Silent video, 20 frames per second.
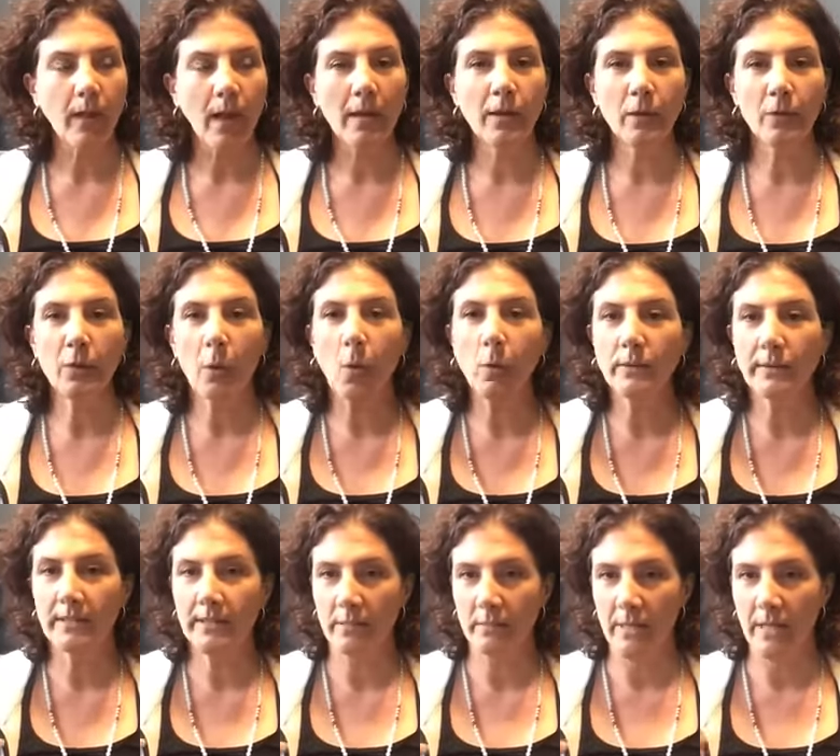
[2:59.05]
You're
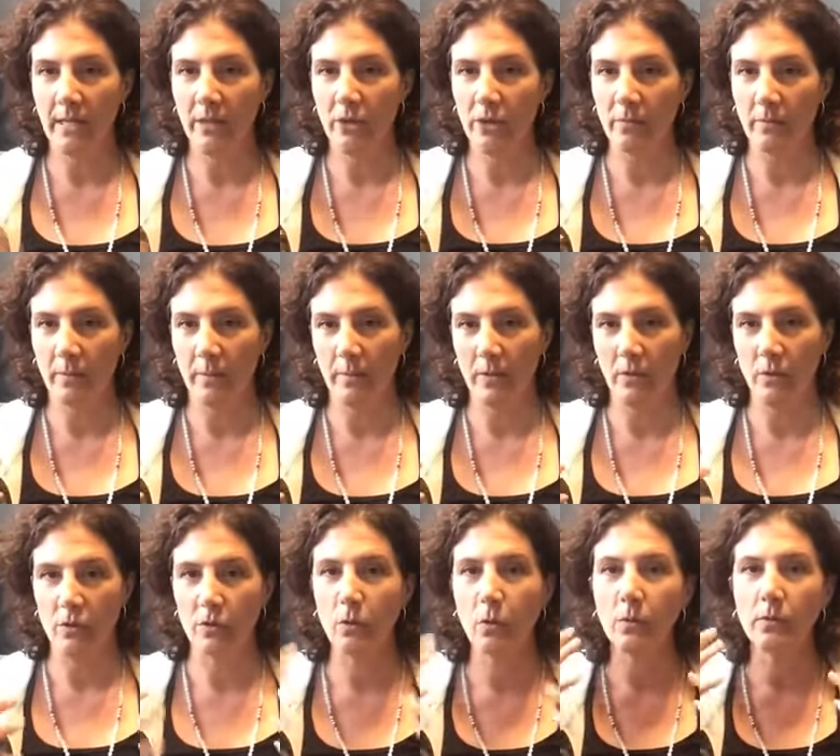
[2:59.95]
holding some tension, maybe in
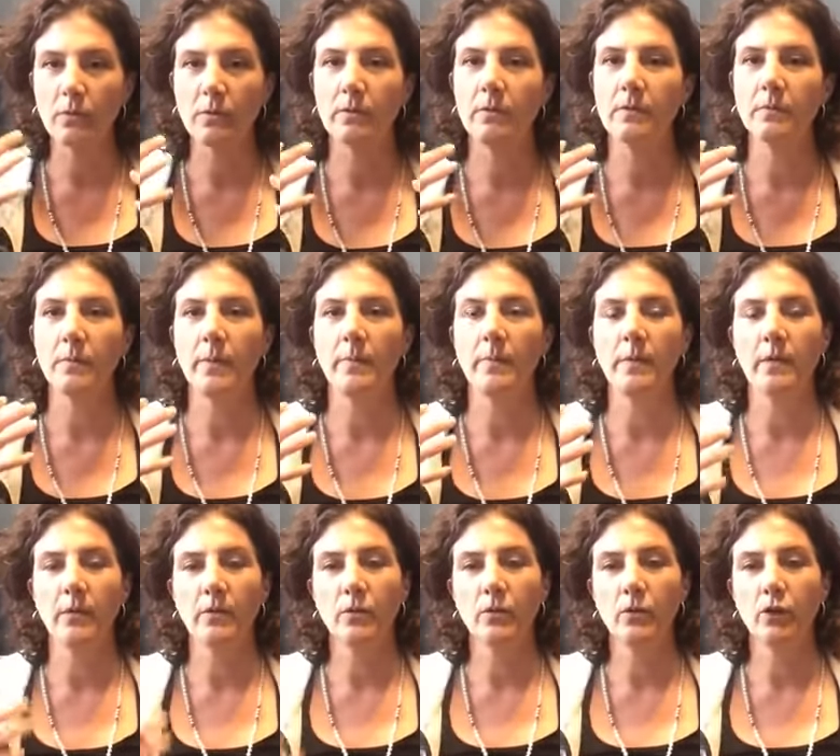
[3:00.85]
your shoulders, maybe
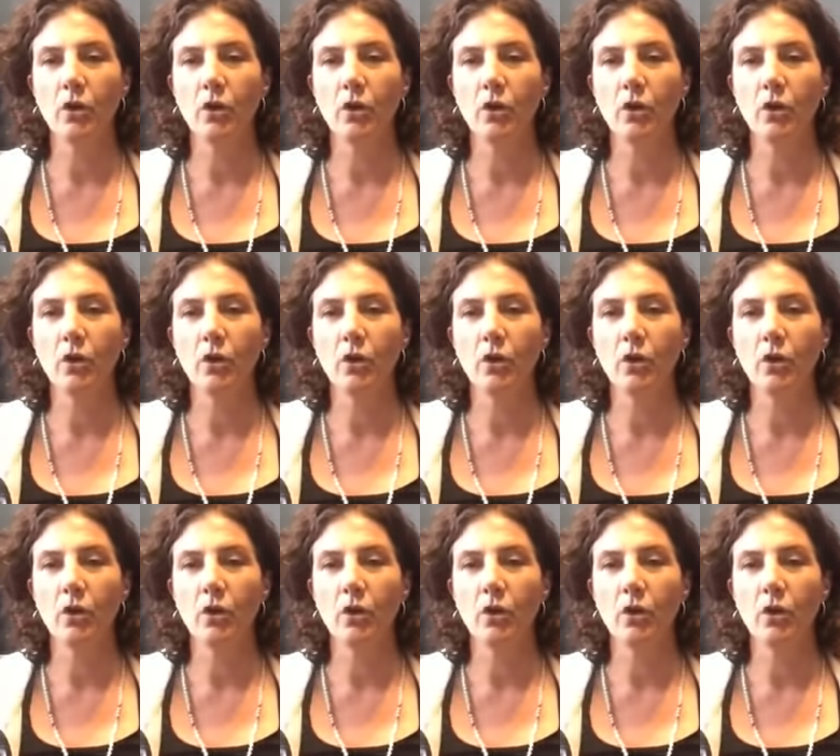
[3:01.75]
in your